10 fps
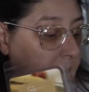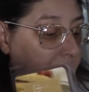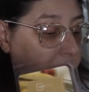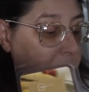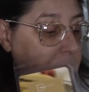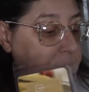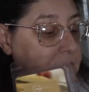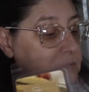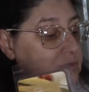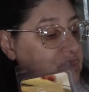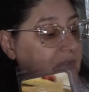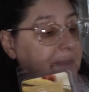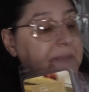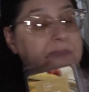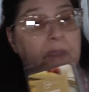um,
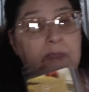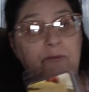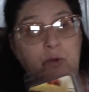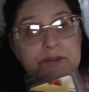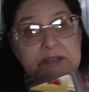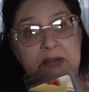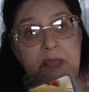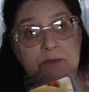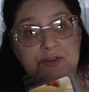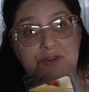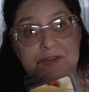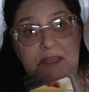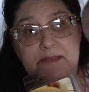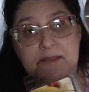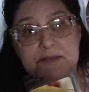shapes, like 14
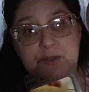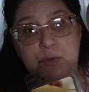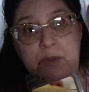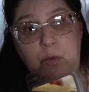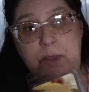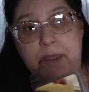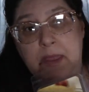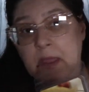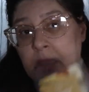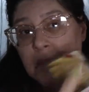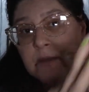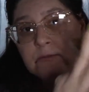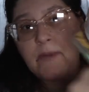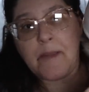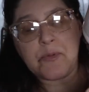ounces, like this 3-wick
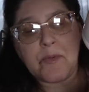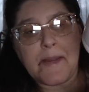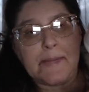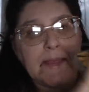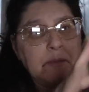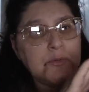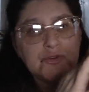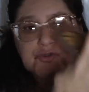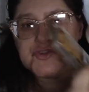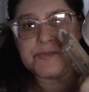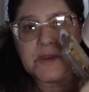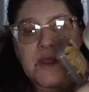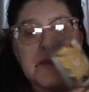wraparound labels or some